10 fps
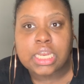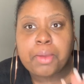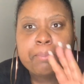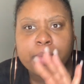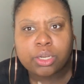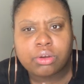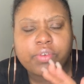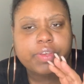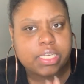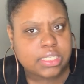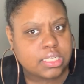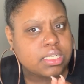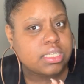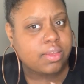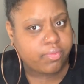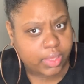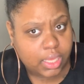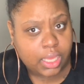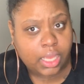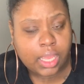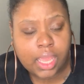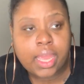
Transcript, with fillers: in the middle of Issa's event